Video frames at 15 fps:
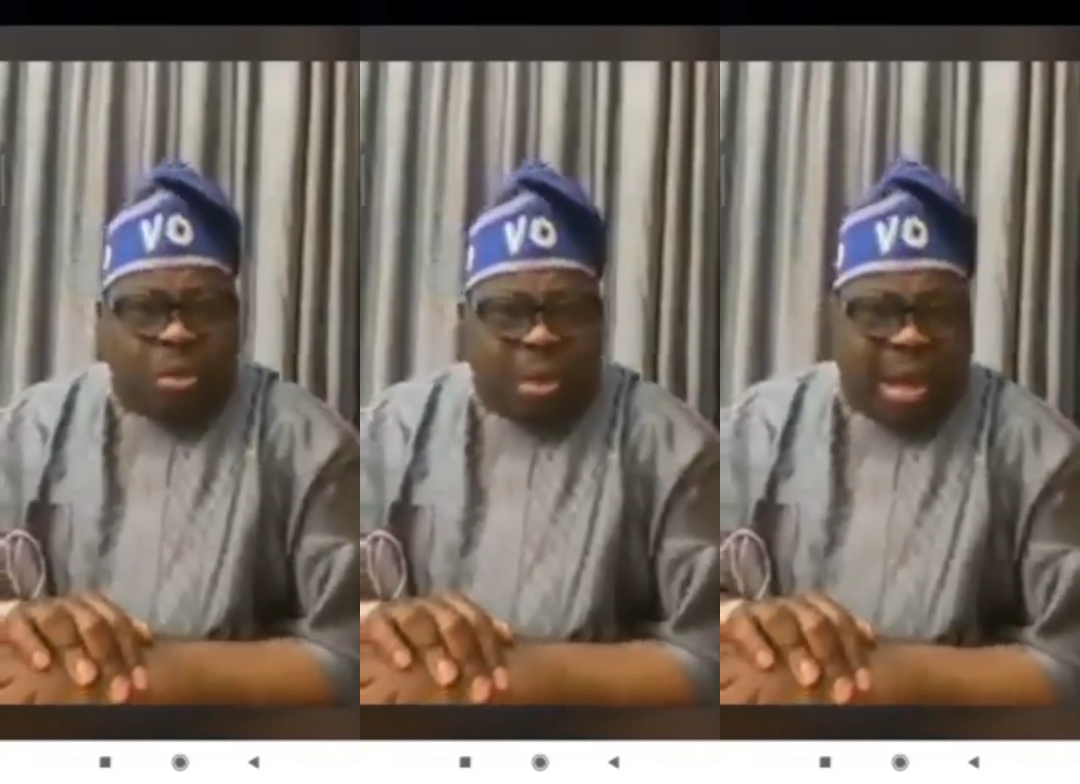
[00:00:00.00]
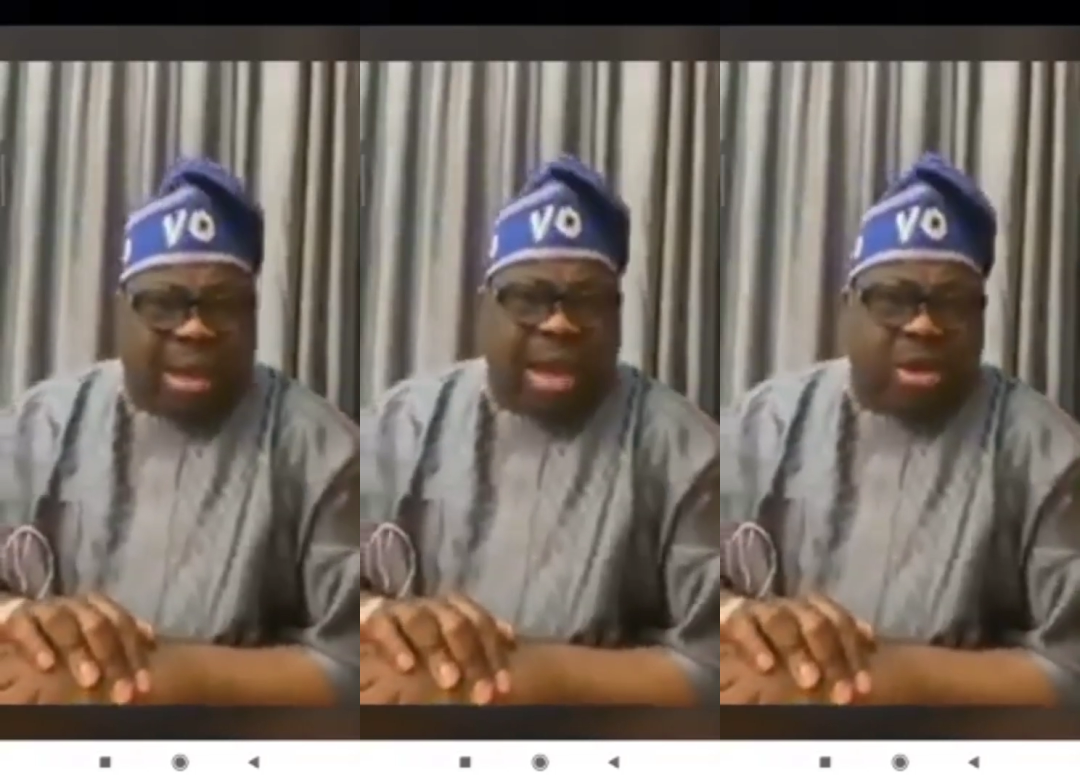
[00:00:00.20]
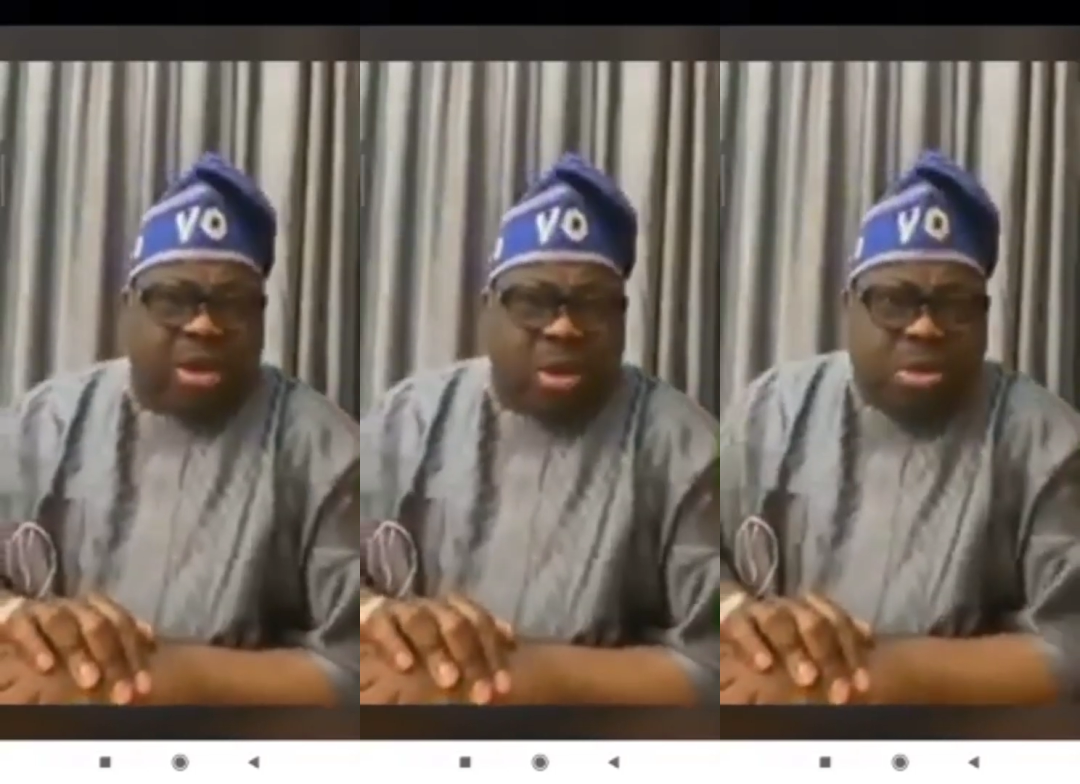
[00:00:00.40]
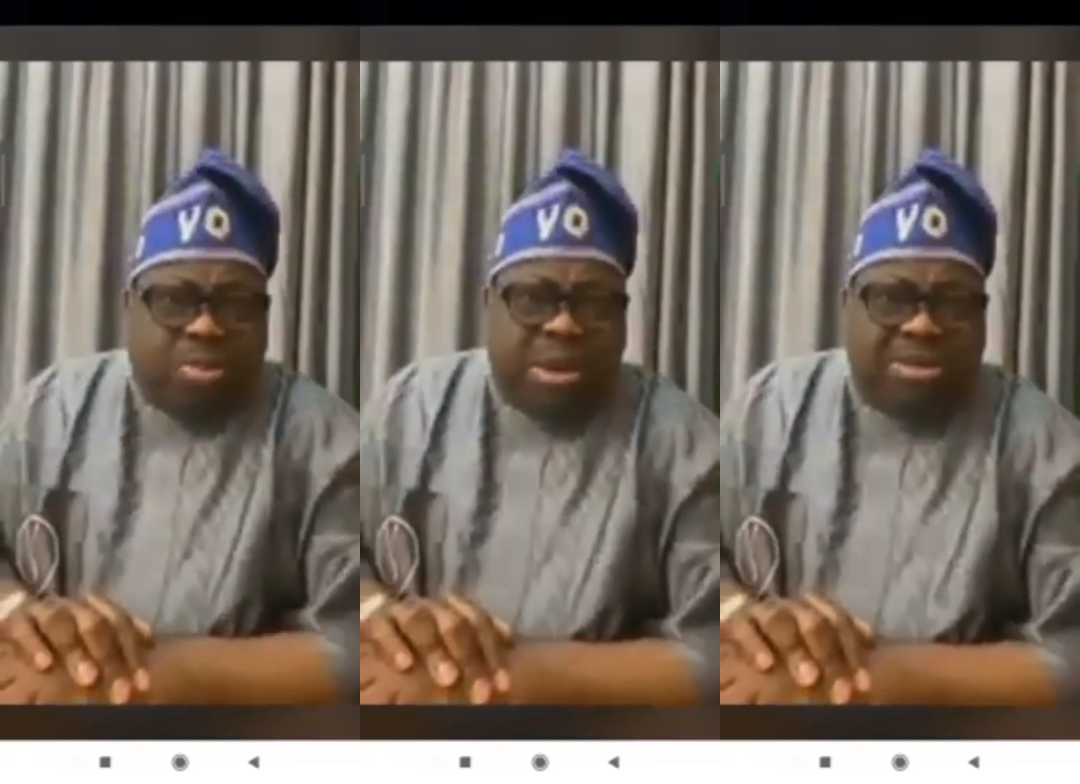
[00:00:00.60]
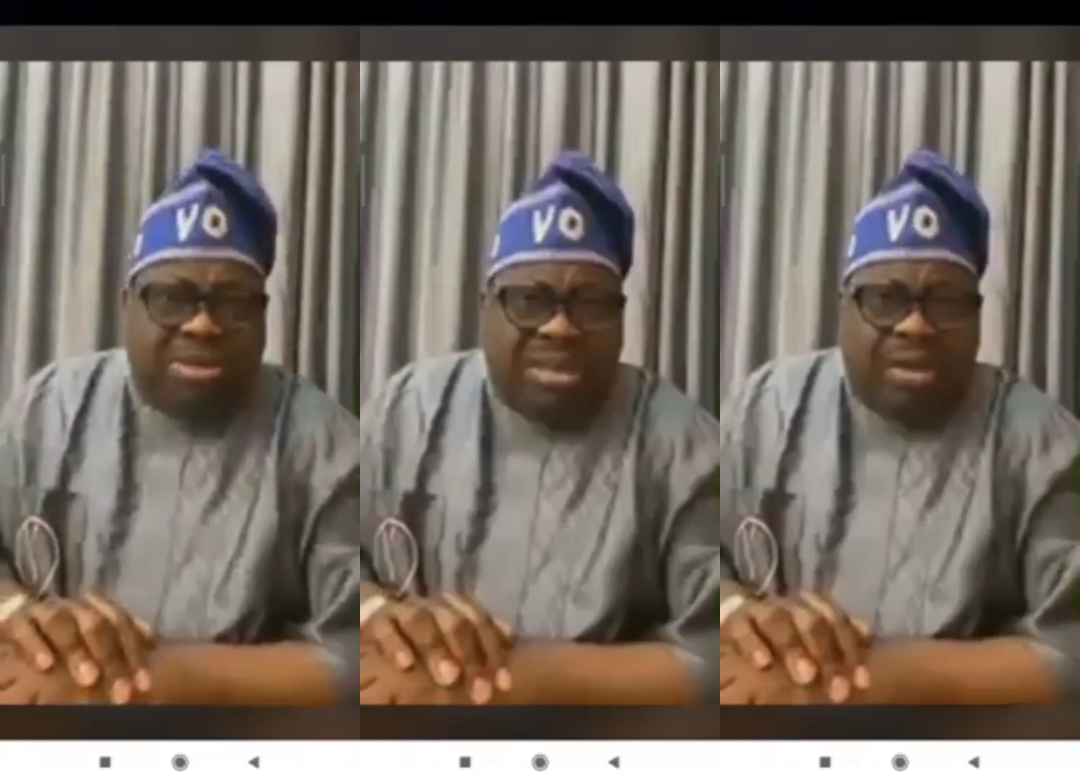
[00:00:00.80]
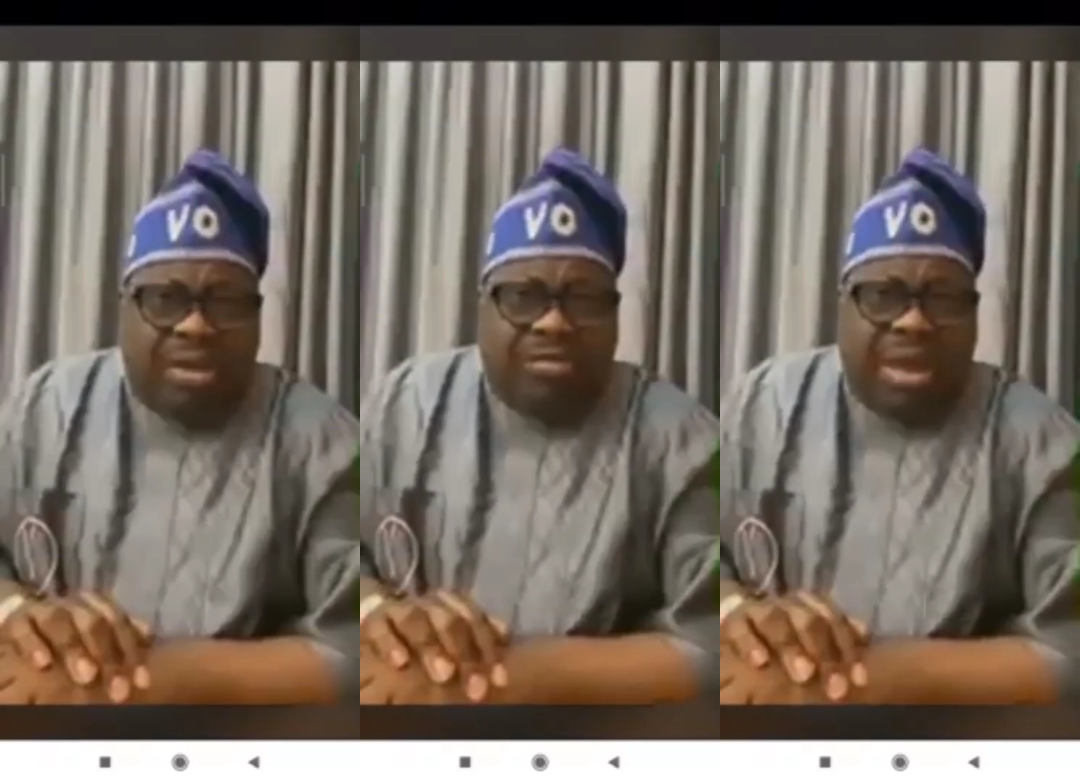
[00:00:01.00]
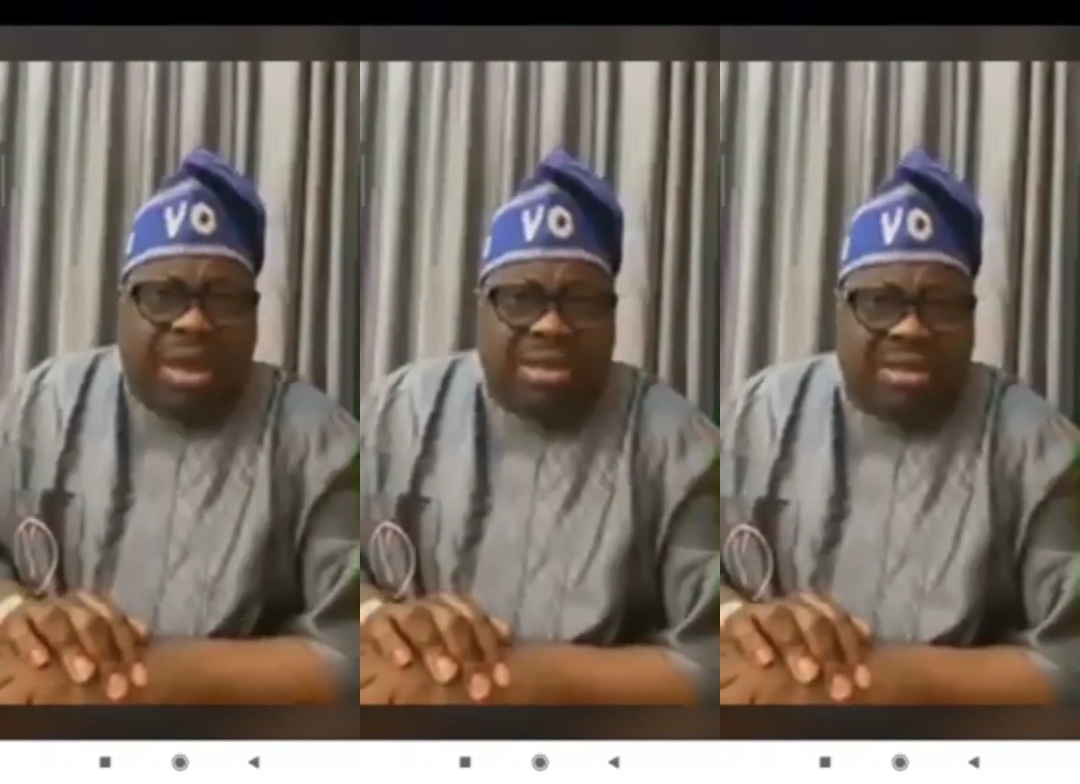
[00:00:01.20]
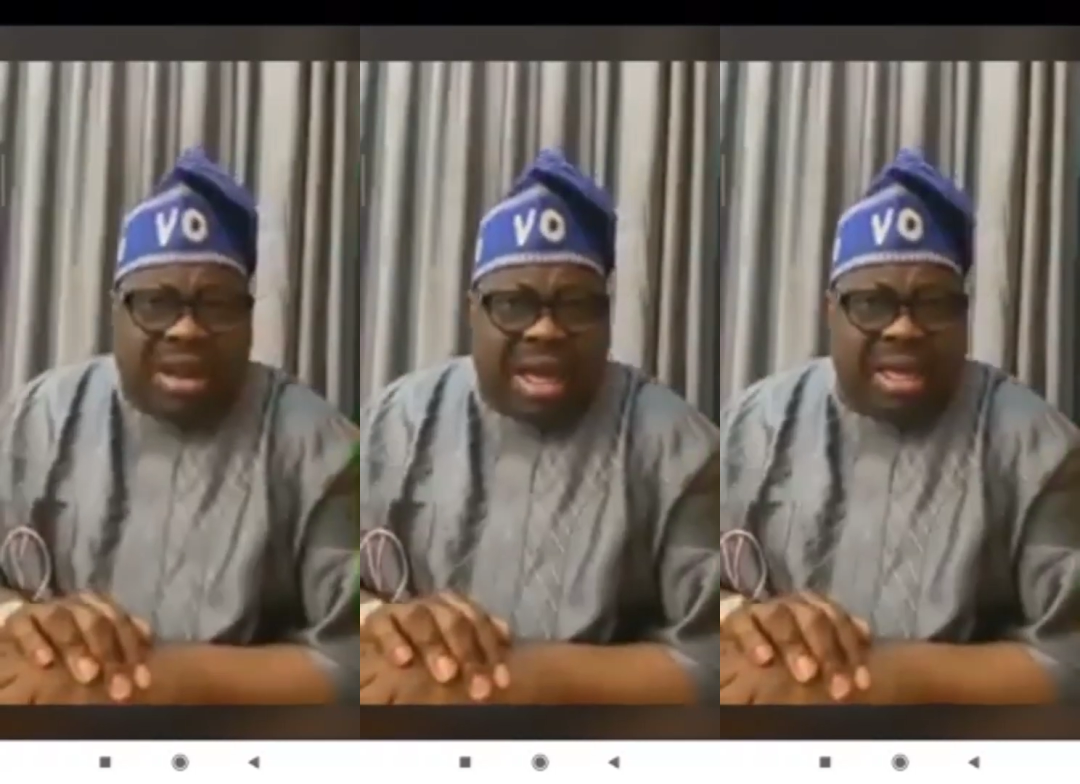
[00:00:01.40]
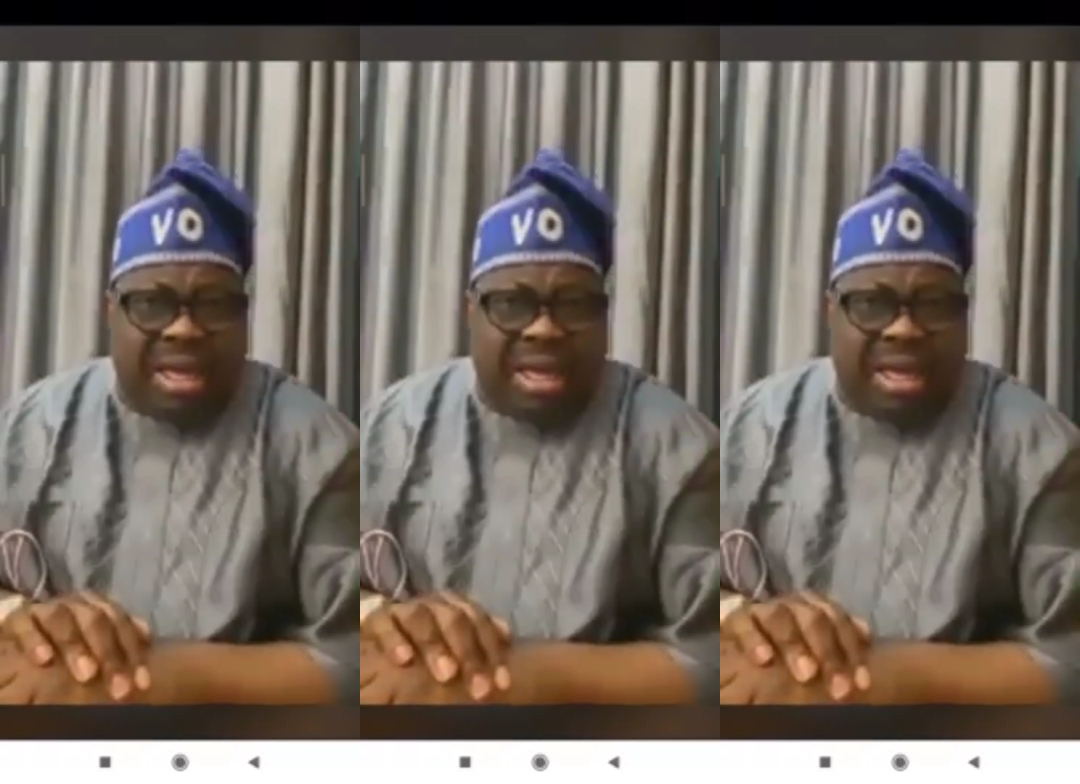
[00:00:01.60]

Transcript: cannot be president of Nigeria